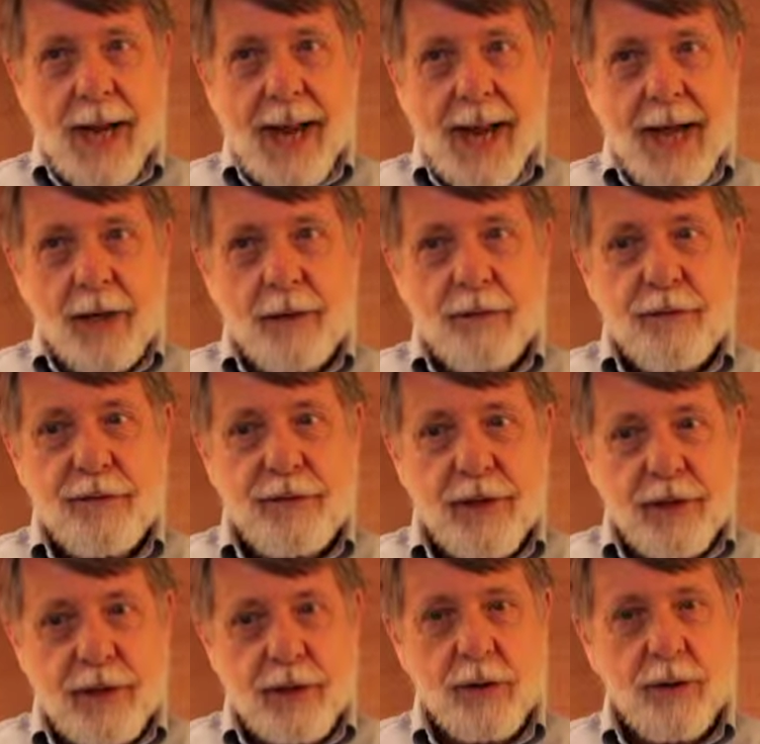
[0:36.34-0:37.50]
And
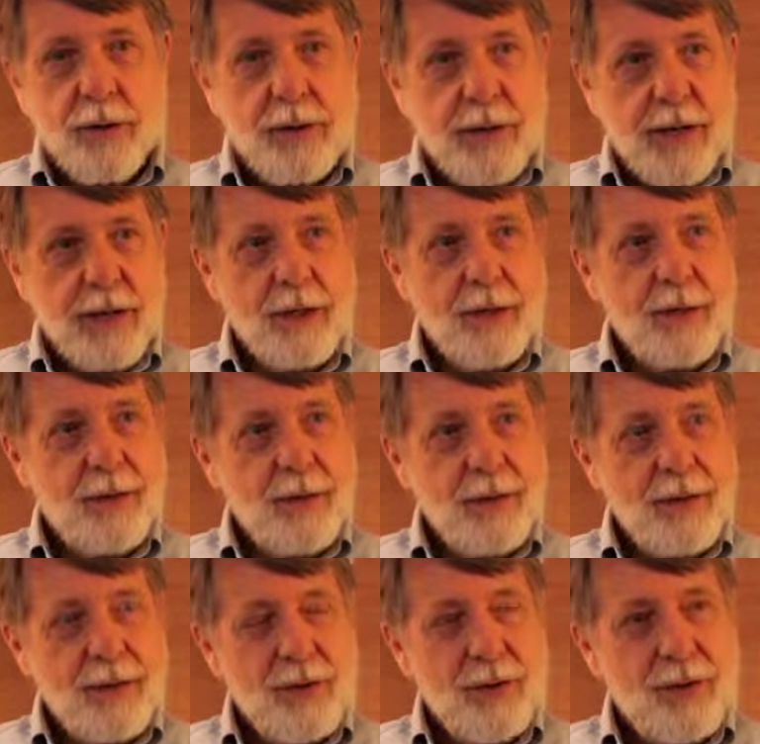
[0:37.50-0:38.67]
physical things
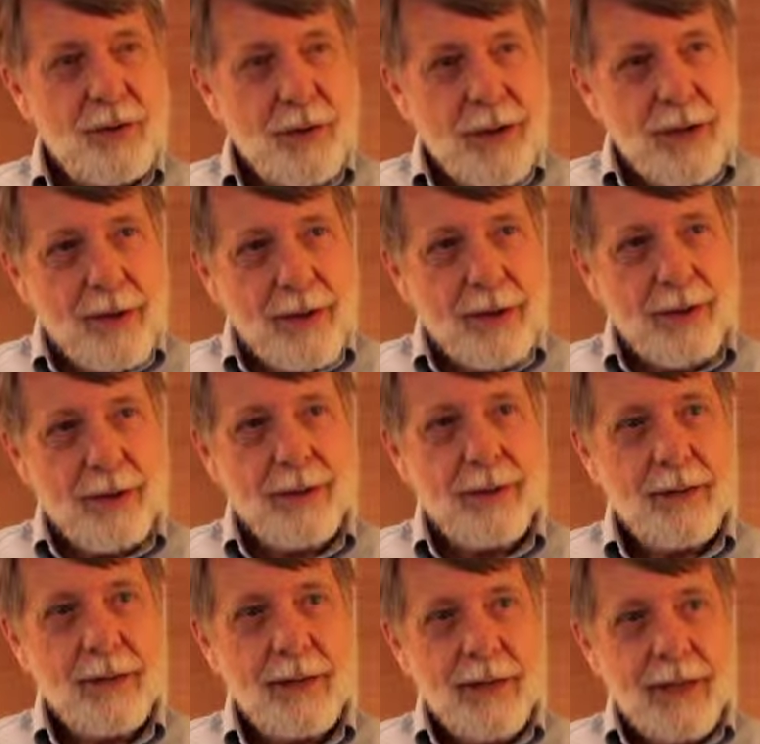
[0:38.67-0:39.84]
triggered it,
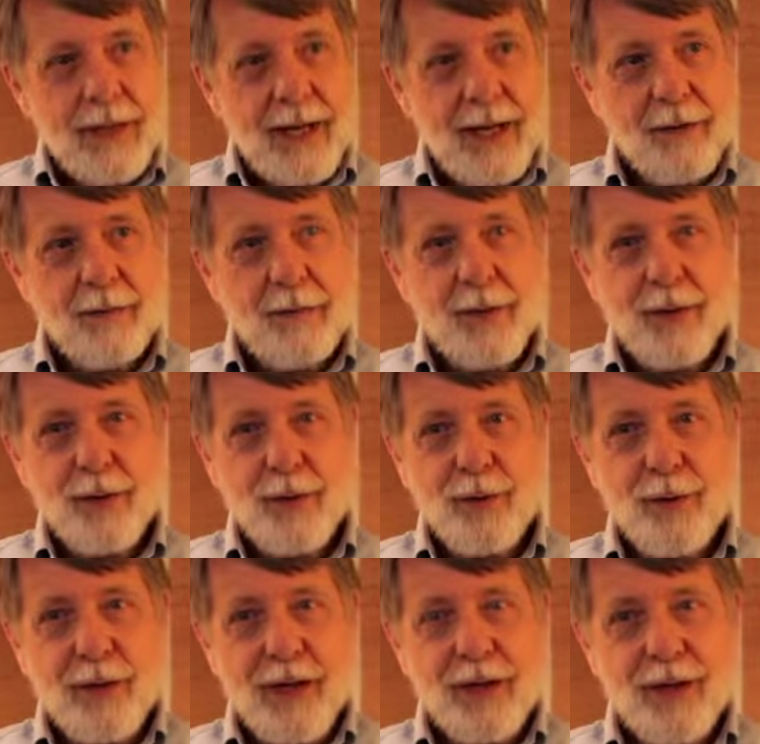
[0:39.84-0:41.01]
and physical
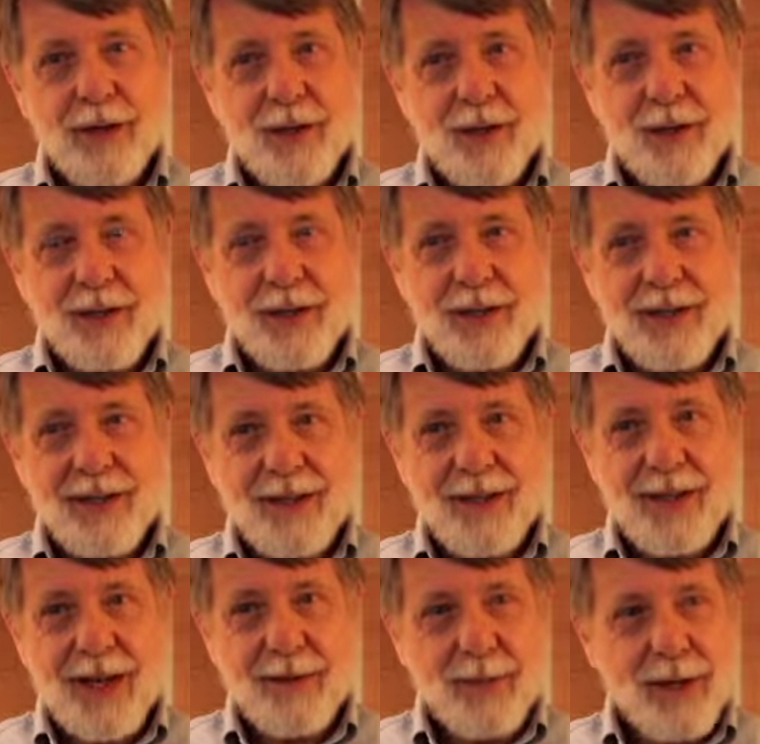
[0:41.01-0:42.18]
things
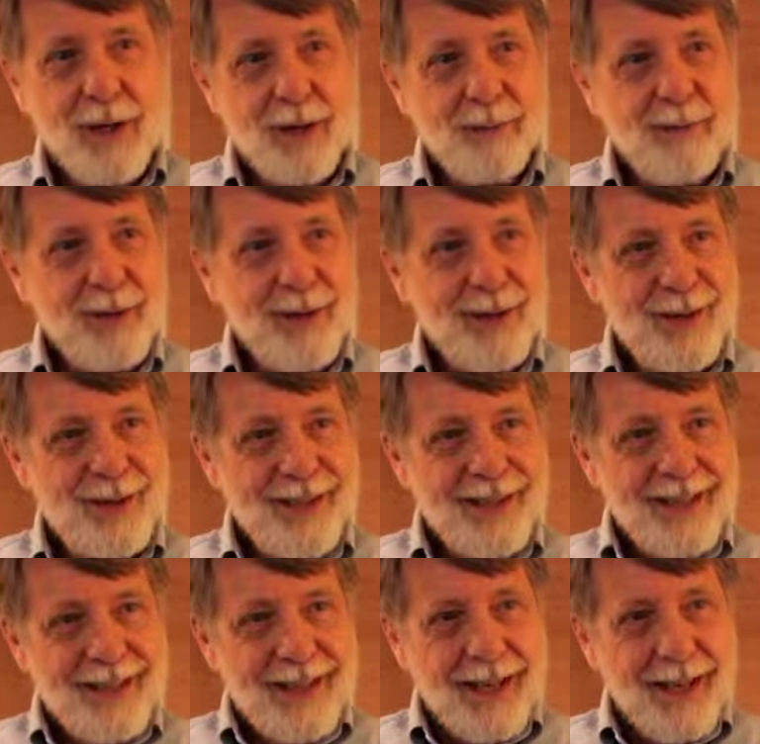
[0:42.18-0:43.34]
gave me comfort.
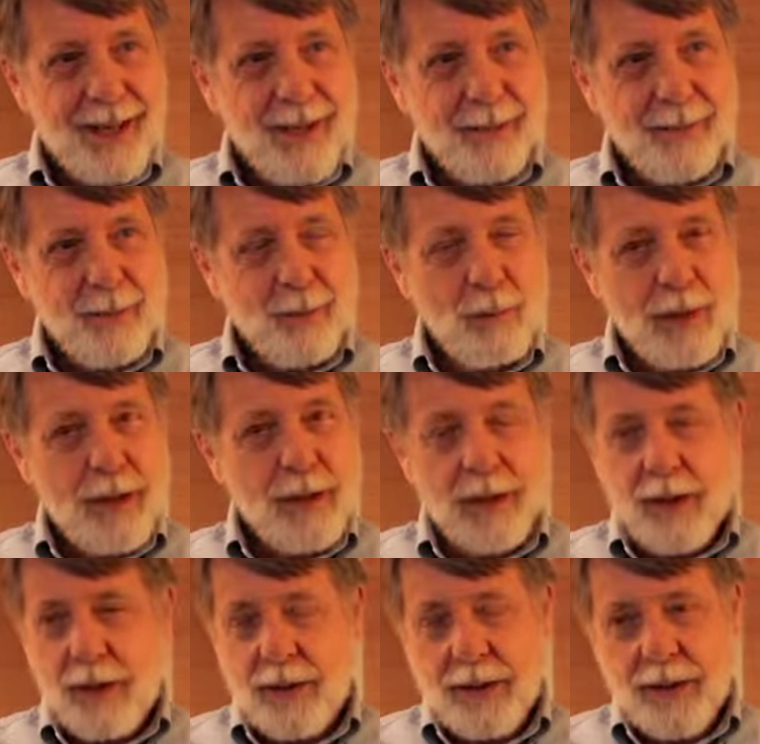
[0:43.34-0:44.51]
One
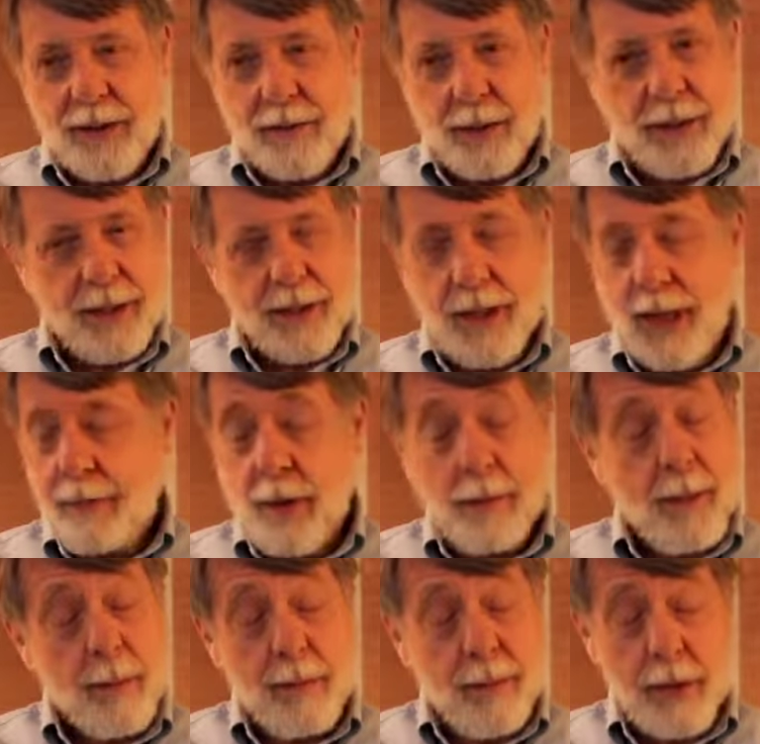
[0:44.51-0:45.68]
of the times I
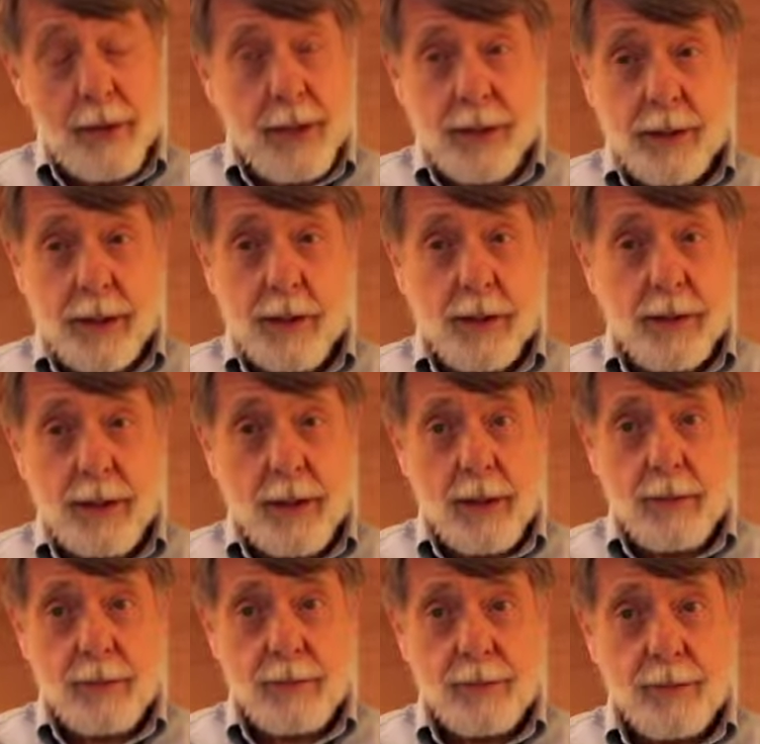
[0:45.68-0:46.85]
remember very distinctly
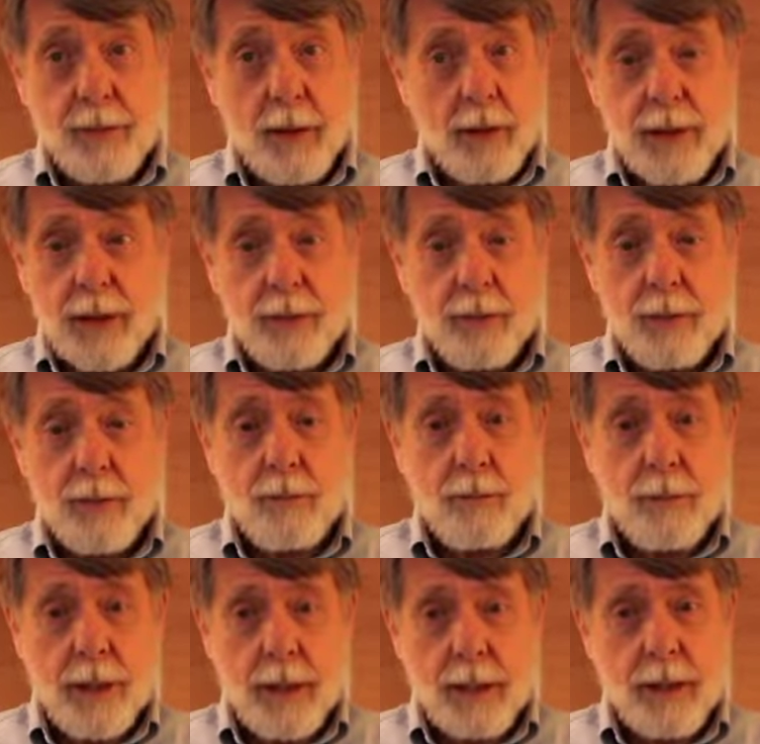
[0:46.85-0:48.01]
of falling into a
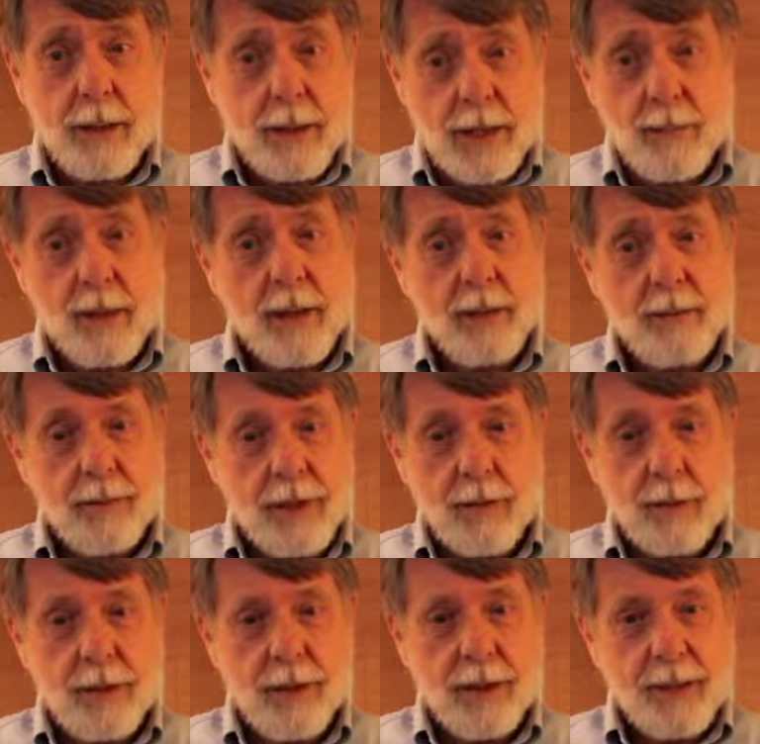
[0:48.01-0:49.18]
really deep kind of
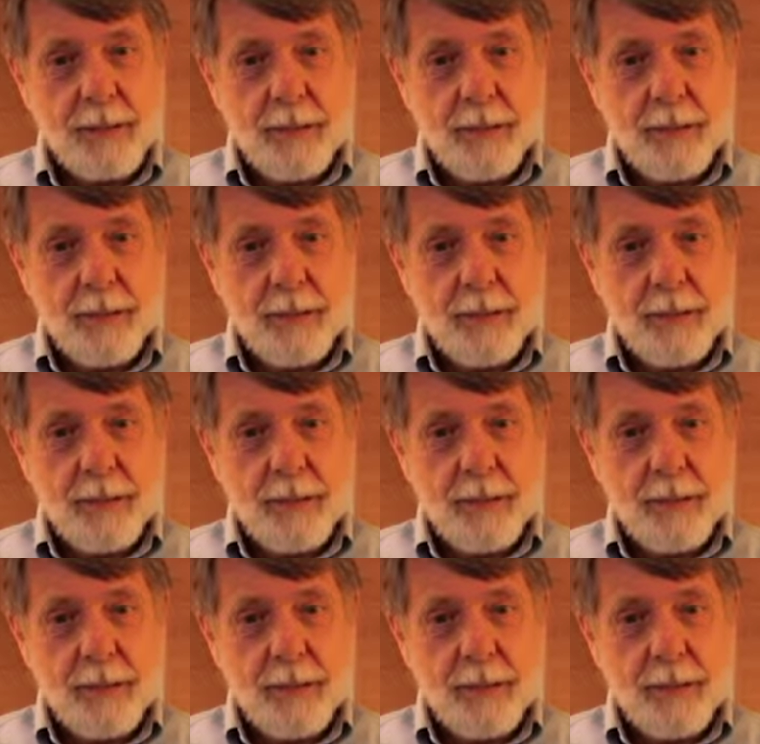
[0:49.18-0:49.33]
anguish